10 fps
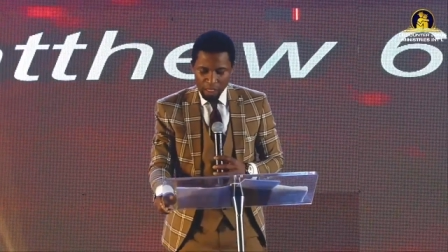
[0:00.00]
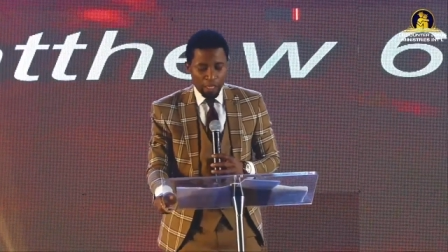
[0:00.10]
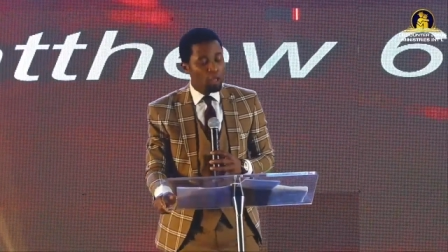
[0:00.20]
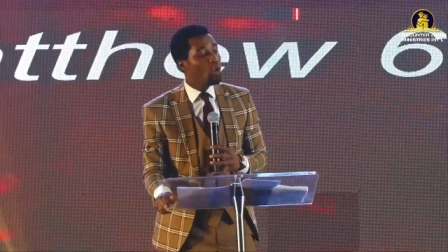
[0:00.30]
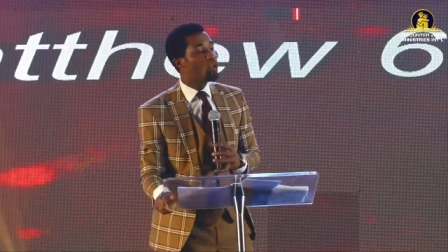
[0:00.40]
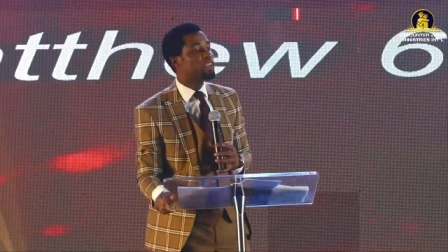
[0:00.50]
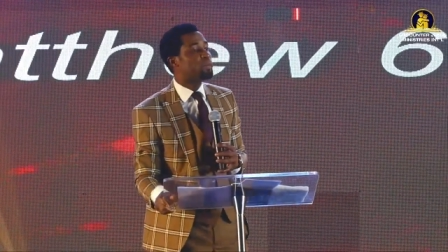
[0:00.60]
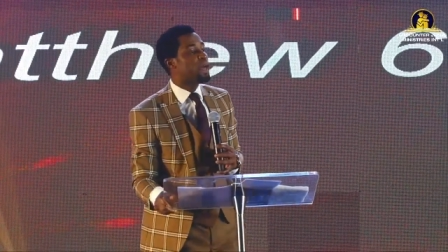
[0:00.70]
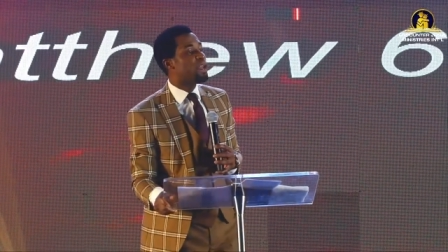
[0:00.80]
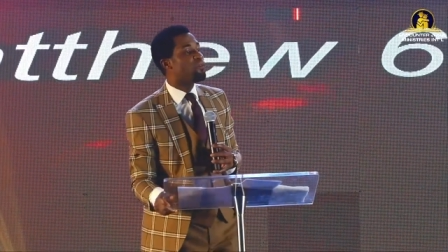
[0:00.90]
In Luke
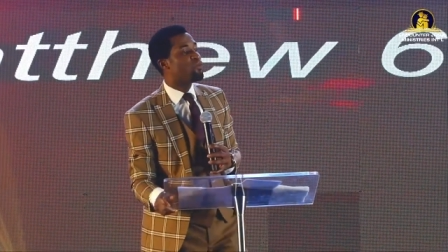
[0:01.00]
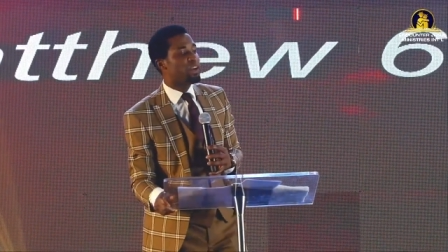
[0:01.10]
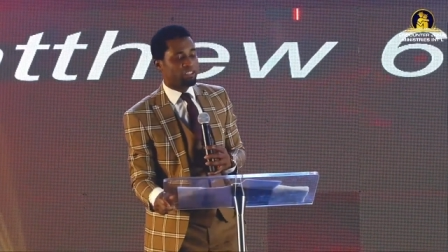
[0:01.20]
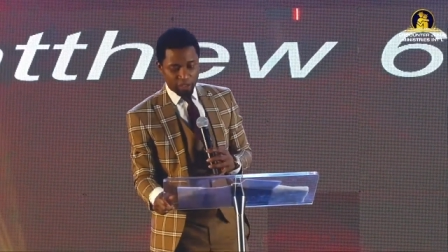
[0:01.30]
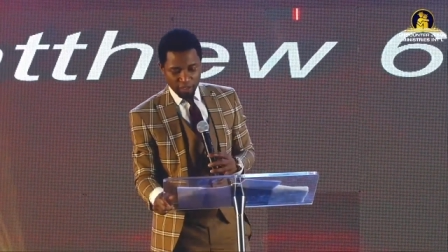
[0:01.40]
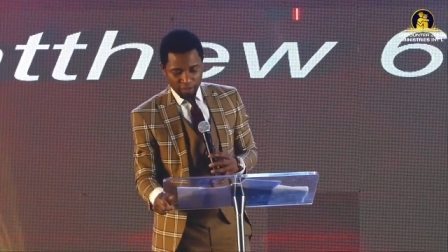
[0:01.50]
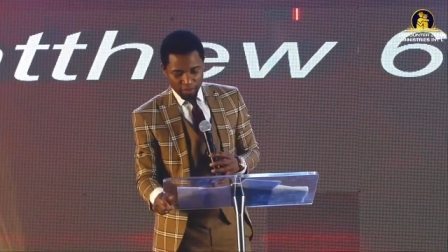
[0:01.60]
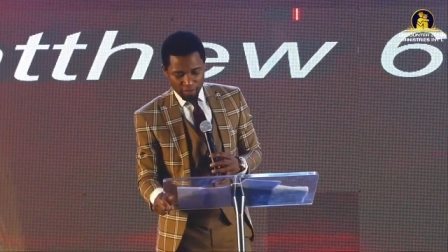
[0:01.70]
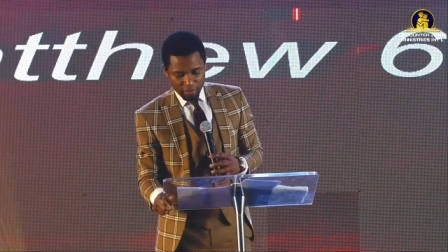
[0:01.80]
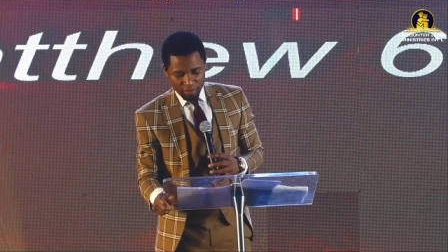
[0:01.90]
chapter 11, verse 3,
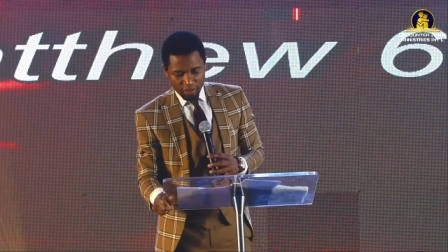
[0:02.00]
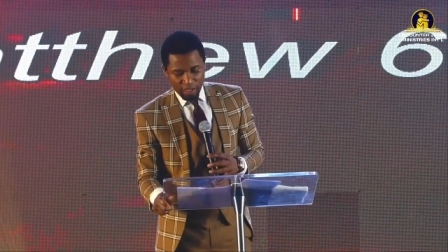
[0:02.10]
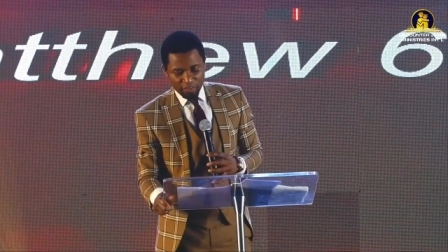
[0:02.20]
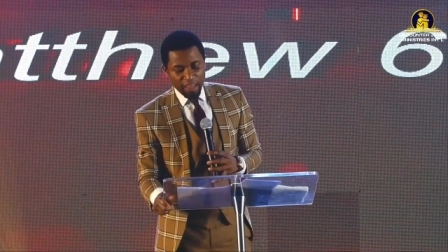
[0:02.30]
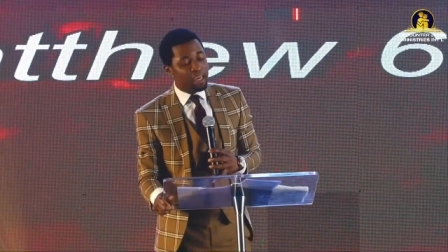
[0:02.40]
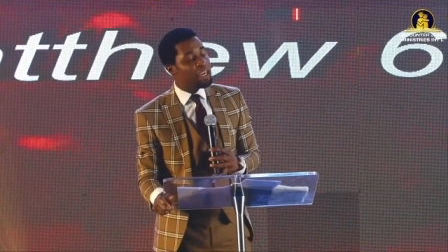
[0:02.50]
it says,